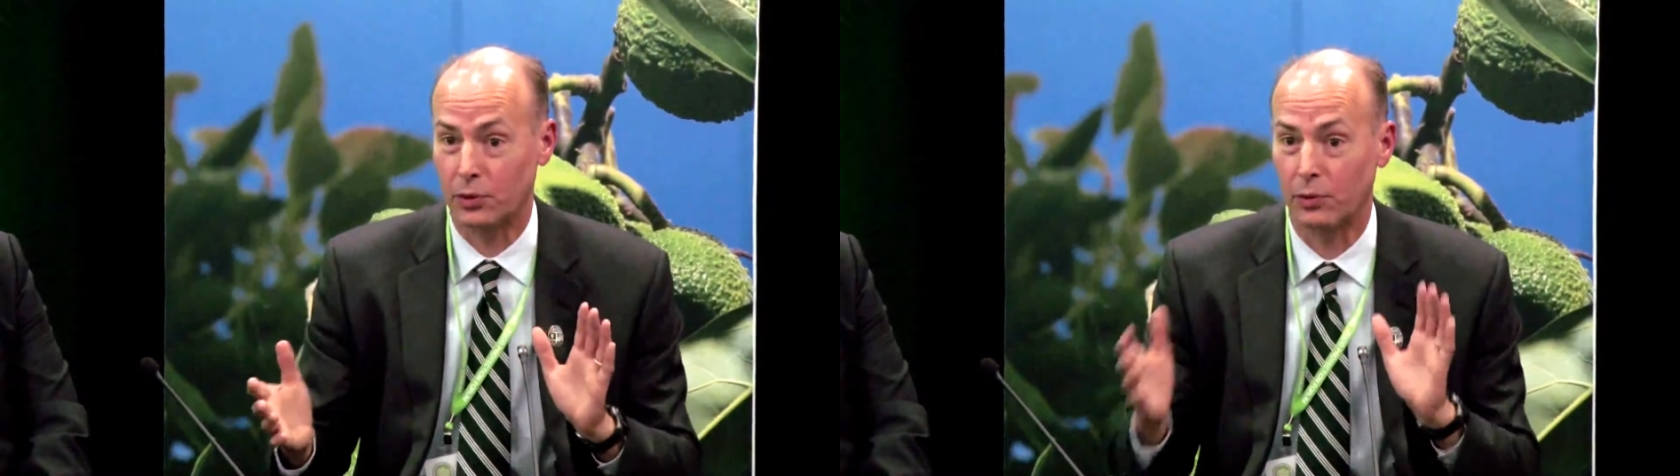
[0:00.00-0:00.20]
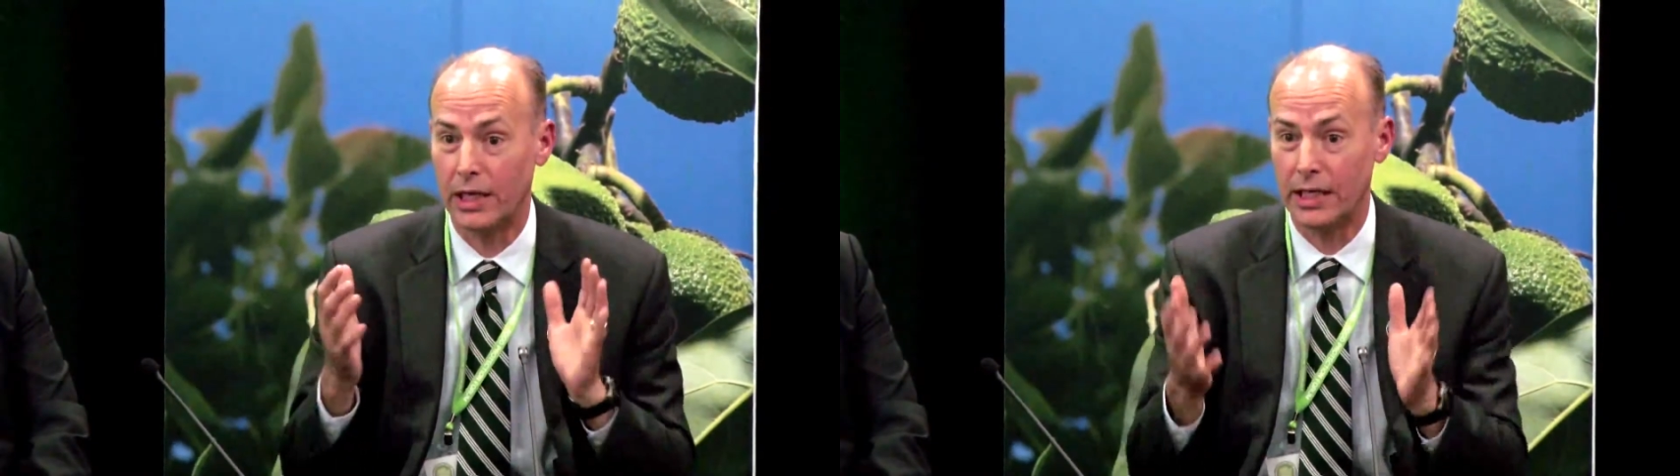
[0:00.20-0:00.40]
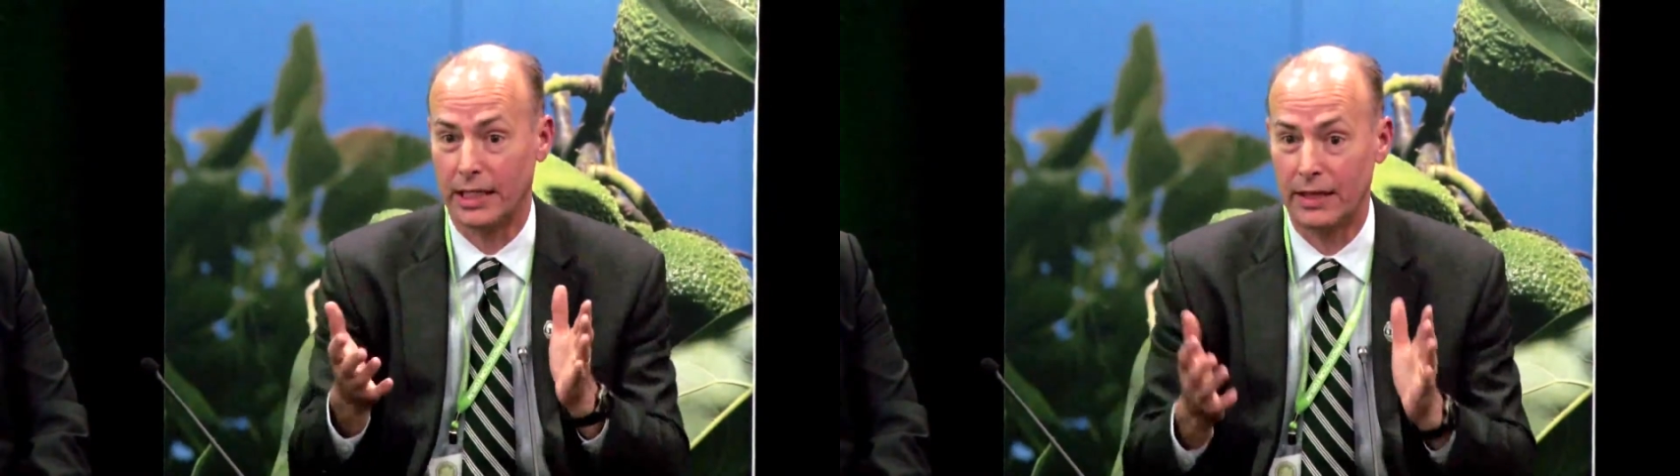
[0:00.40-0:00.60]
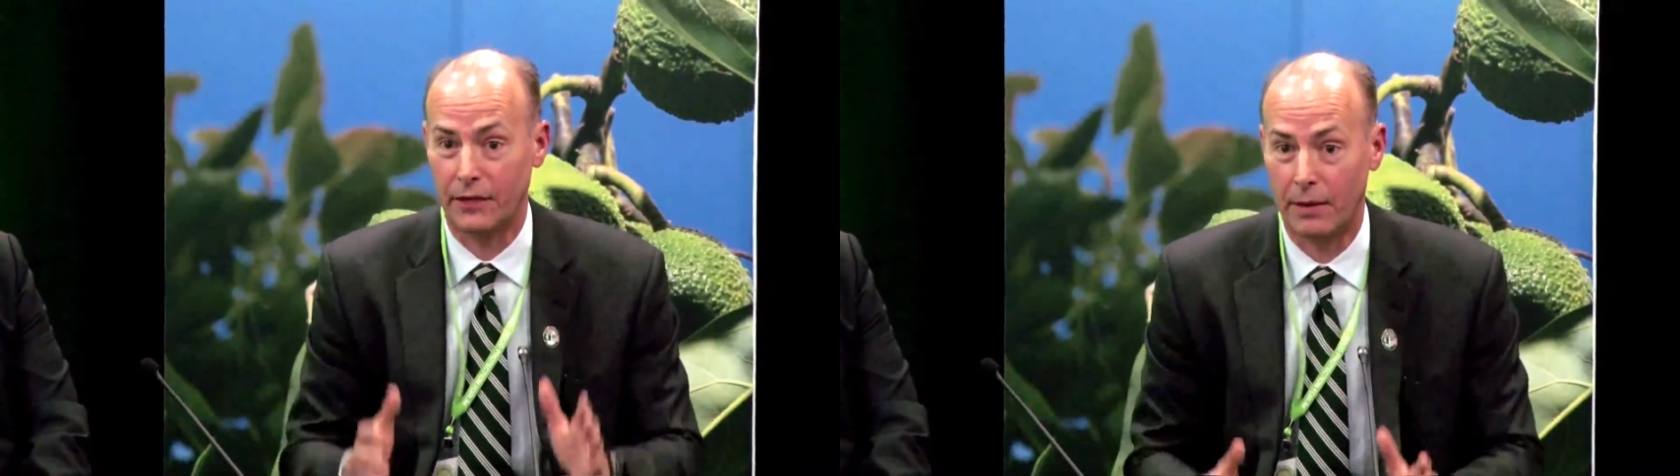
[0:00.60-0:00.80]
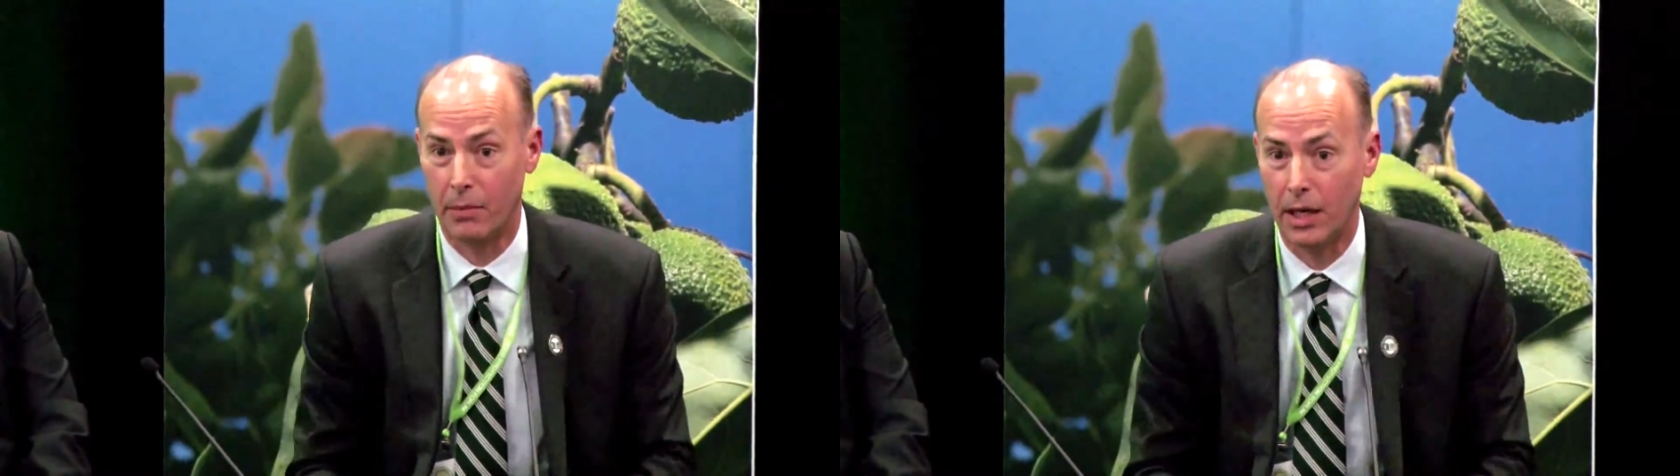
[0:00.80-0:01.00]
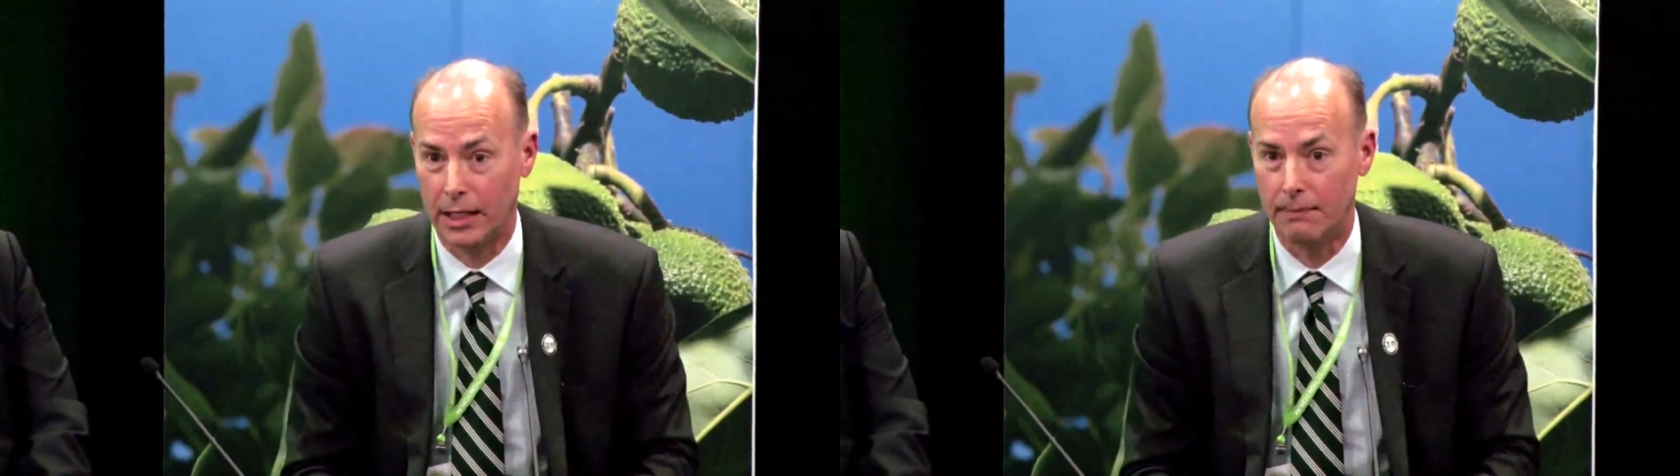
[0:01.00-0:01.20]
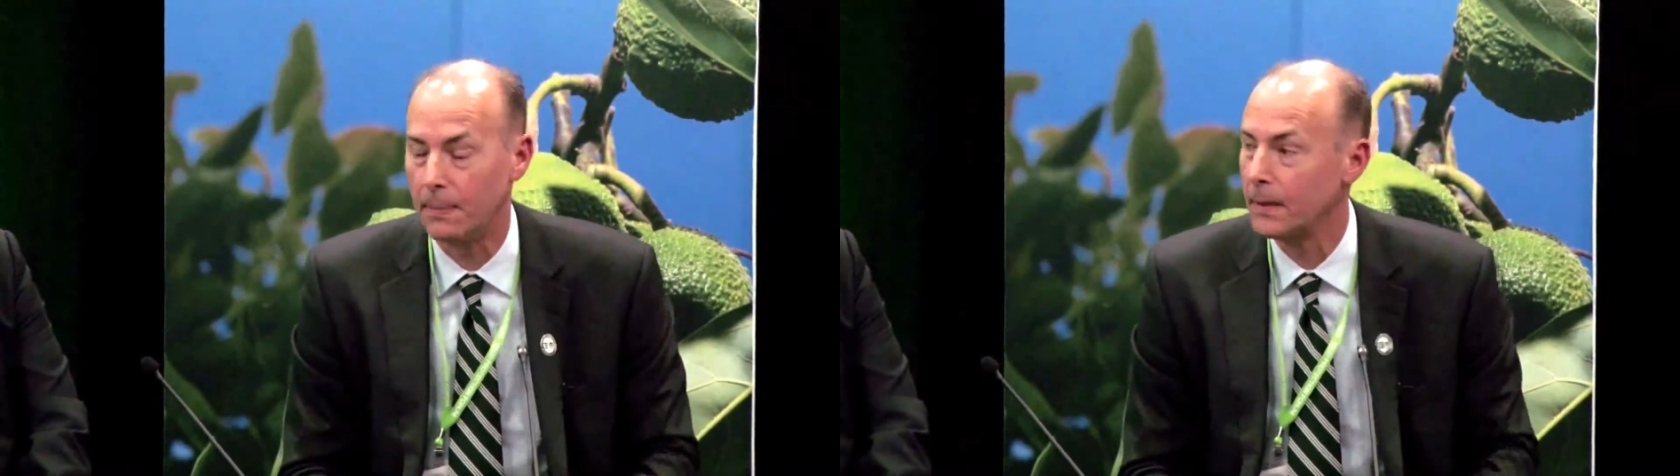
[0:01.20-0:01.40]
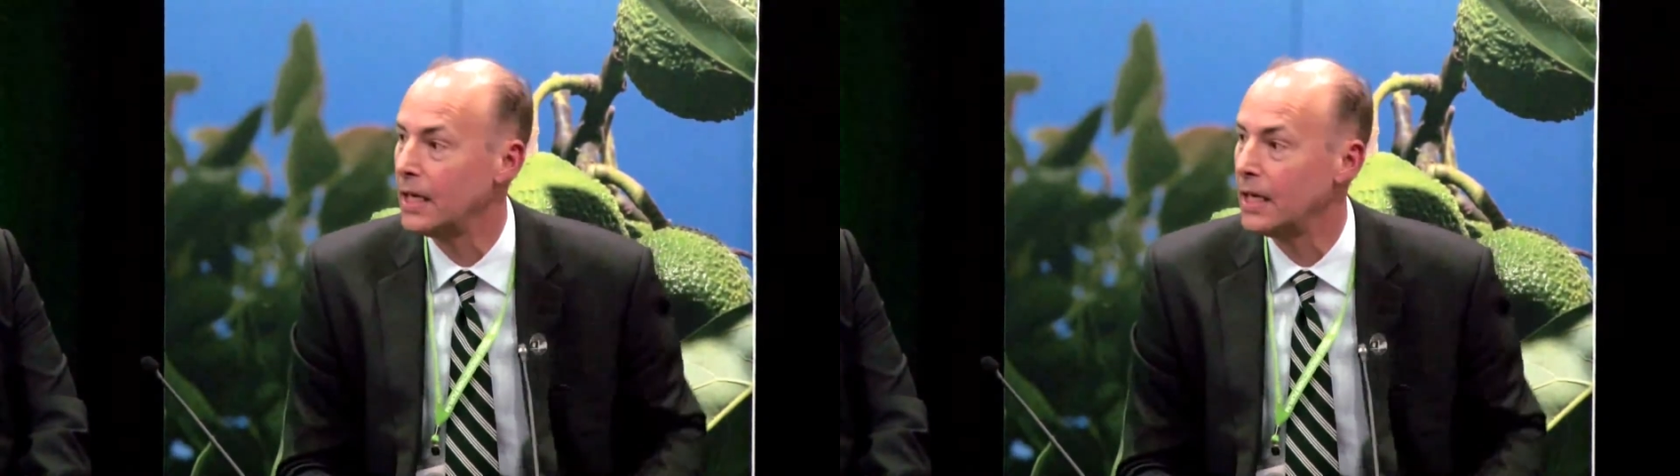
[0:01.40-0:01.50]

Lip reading: were ready to give them money.